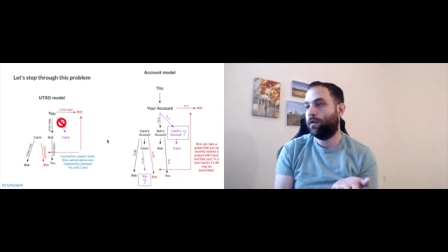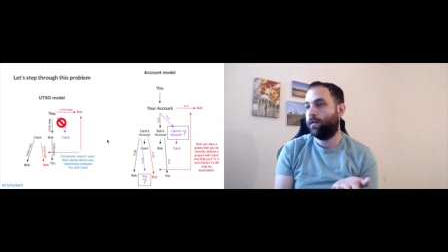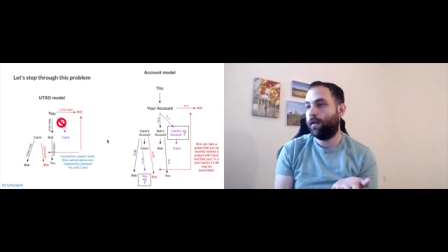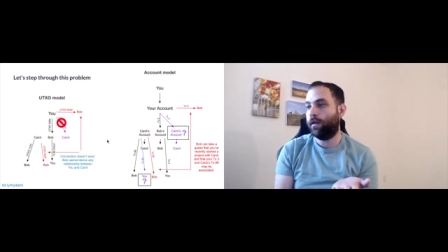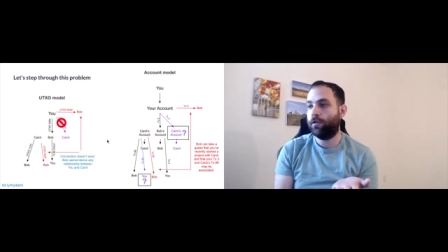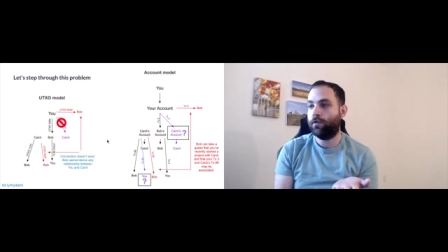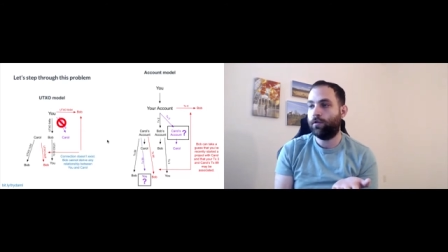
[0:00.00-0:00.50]

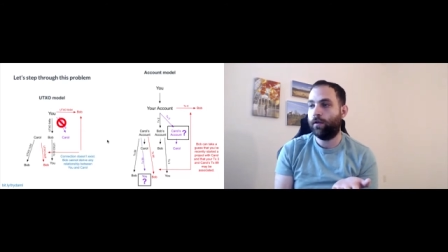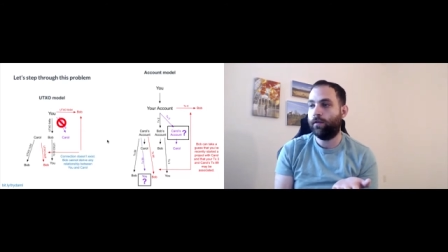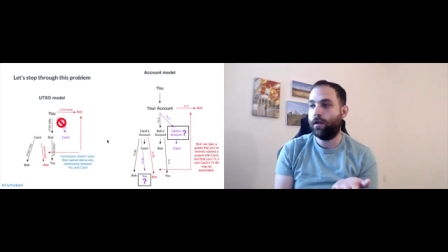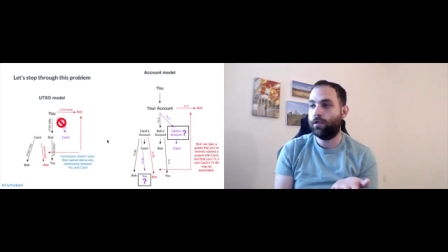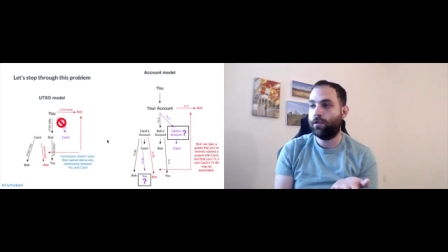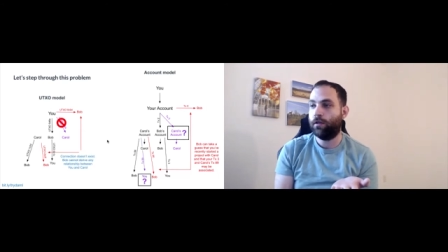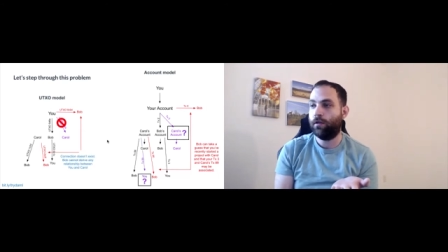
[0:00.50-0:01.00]
that's
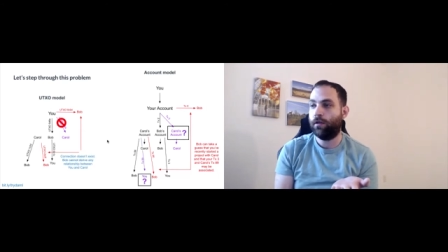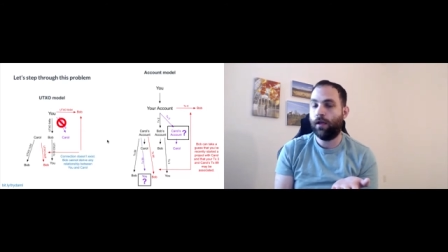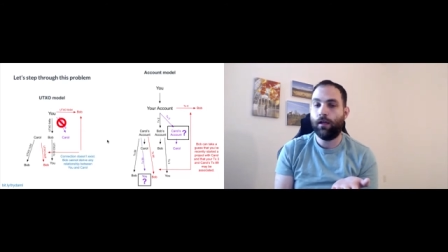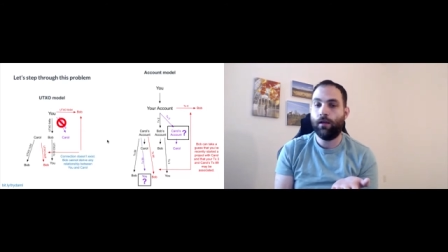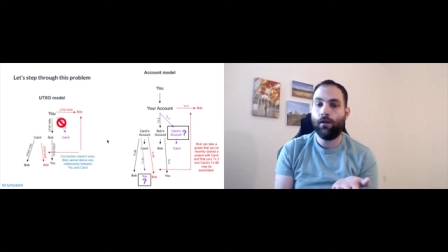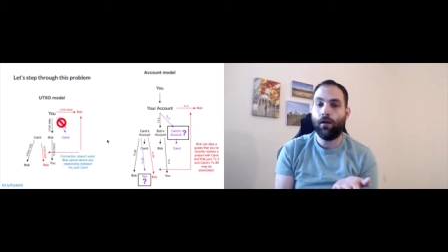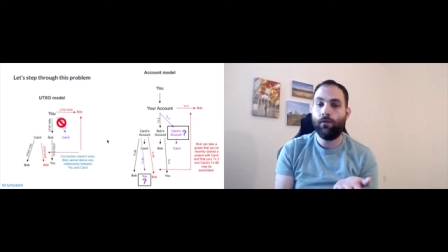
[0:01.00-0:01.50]
transaction
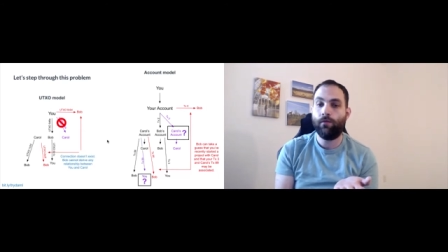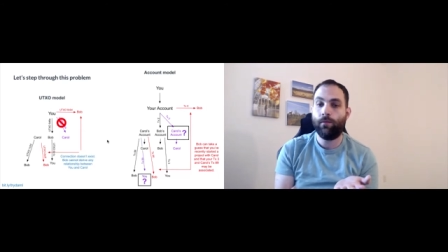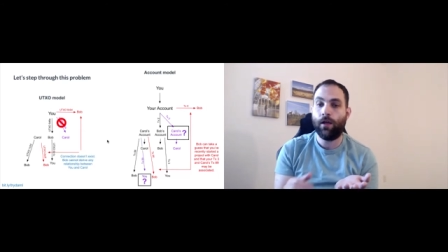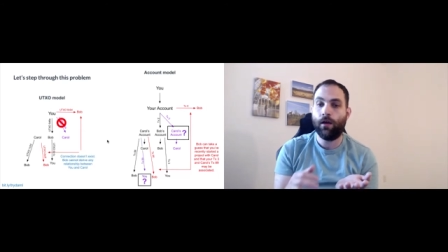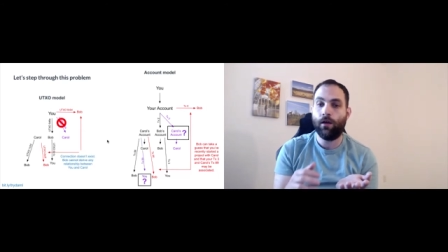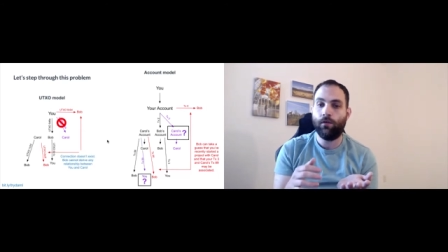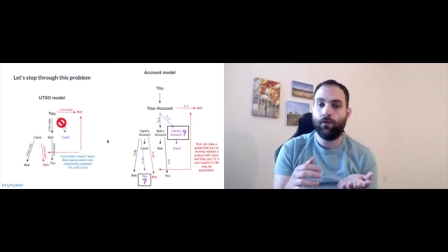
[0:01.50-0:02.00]
89 from
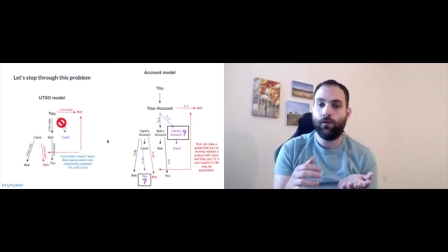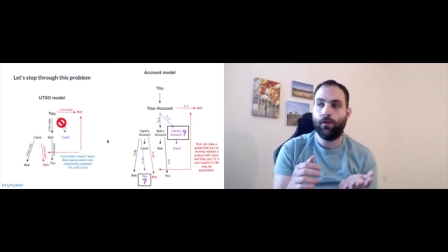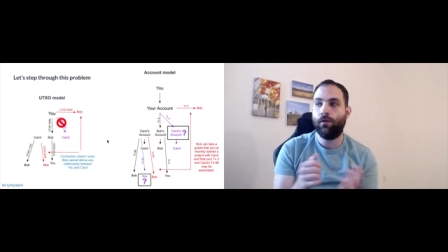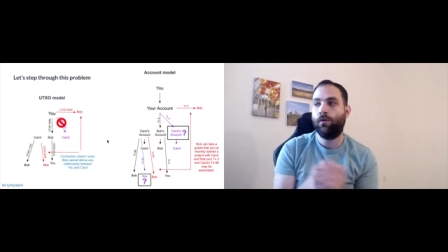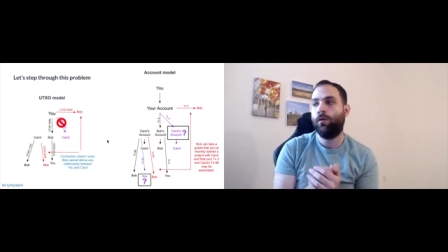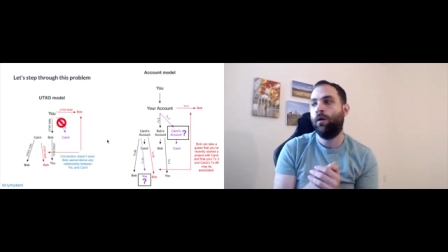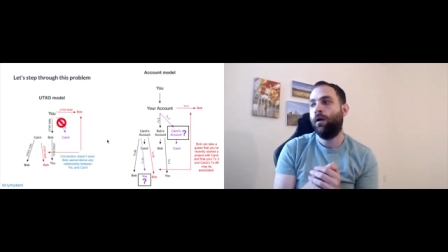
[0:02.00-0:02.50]
Carol to
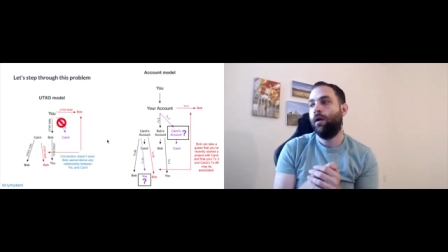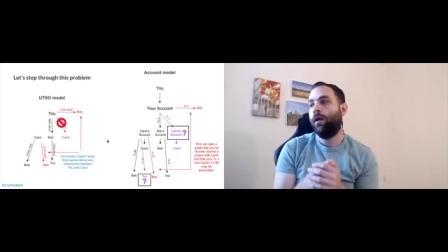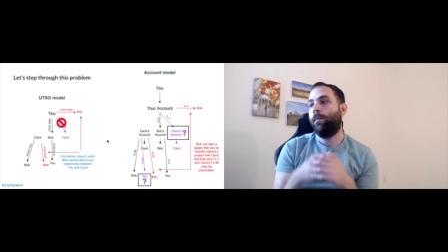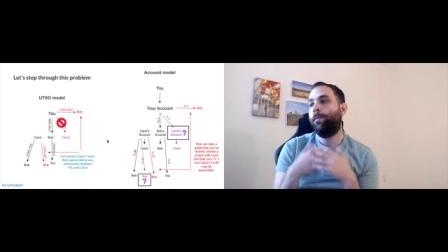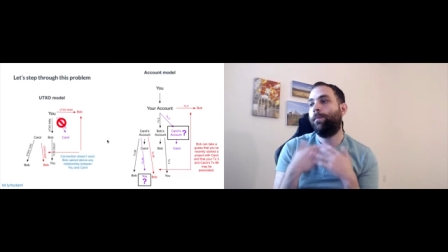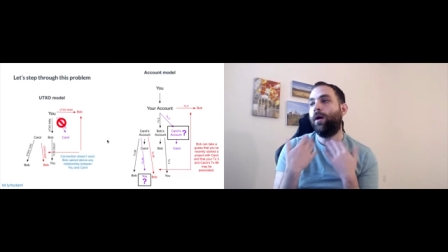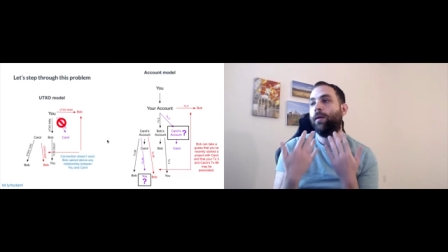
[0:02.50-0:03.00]
you.
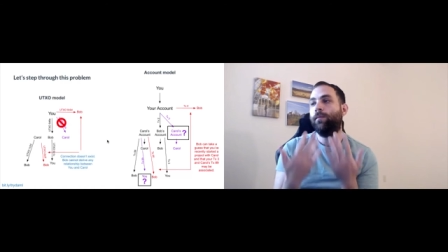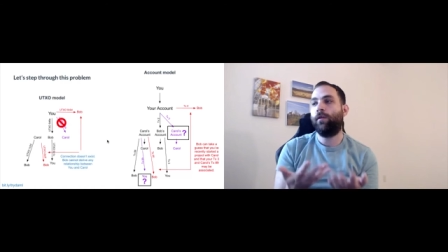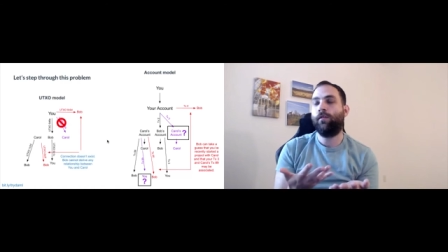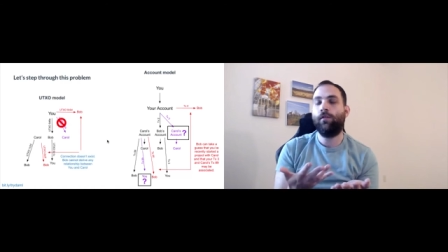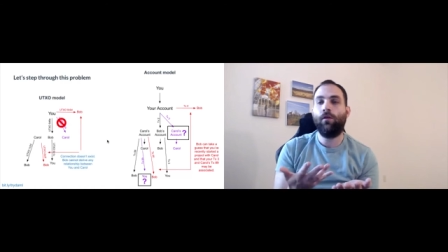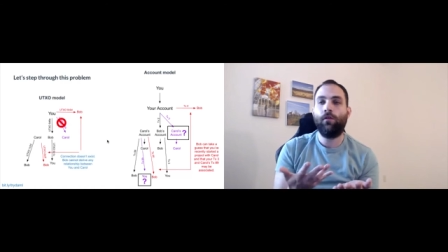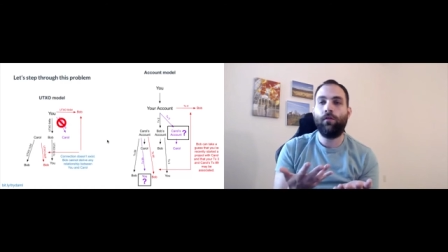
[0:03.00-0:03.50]
Bob
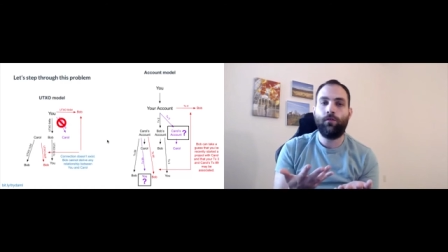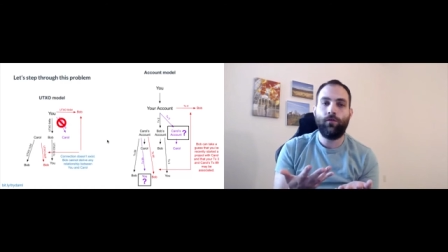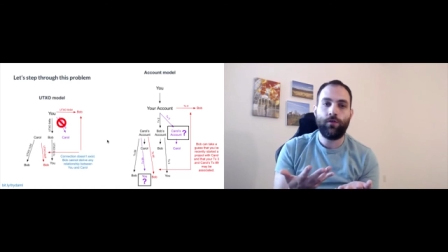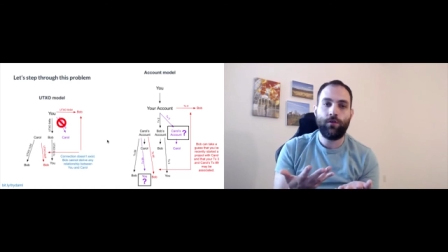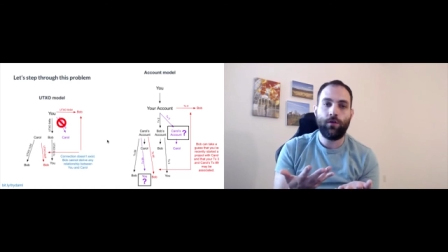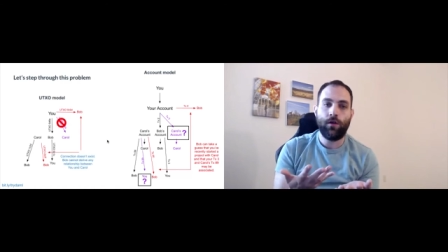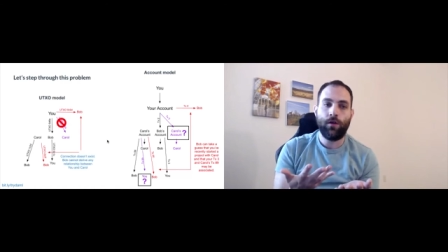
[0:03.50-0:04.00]
doesn't know this for
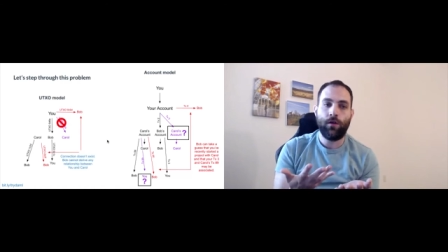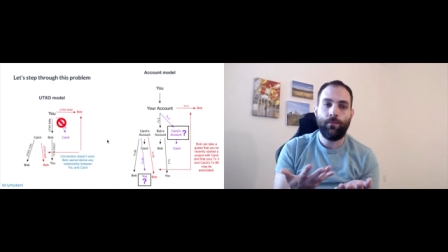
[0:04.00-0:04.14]
sure.